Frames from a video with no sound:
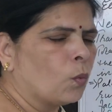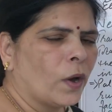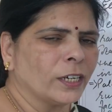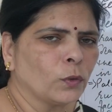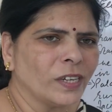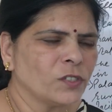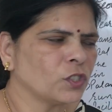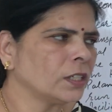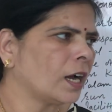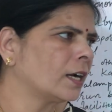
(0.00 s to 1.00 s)
one
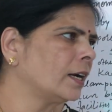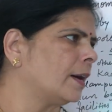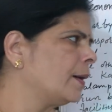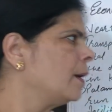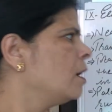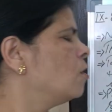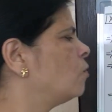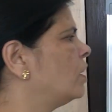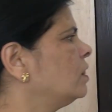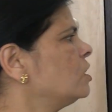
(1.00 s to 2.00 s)
question occur,
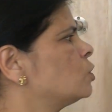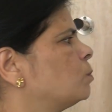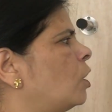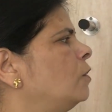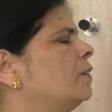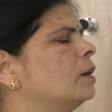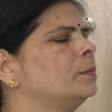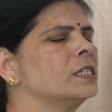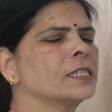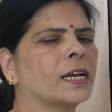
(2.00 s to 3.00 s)
when the small
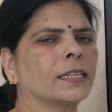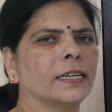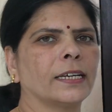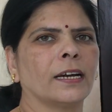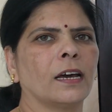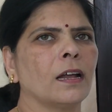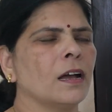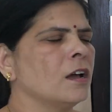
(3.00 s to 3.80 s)
farmers are there,